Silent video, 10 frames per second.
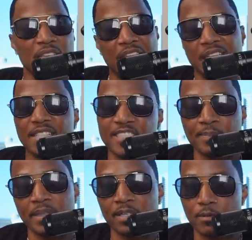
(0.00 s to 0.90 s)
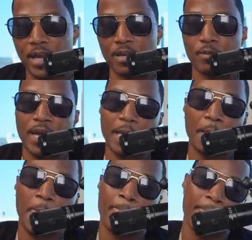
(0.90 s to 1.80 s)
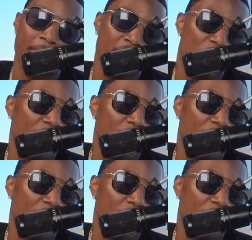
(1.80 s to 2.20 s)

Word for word: Getting it, spending it right away. You know,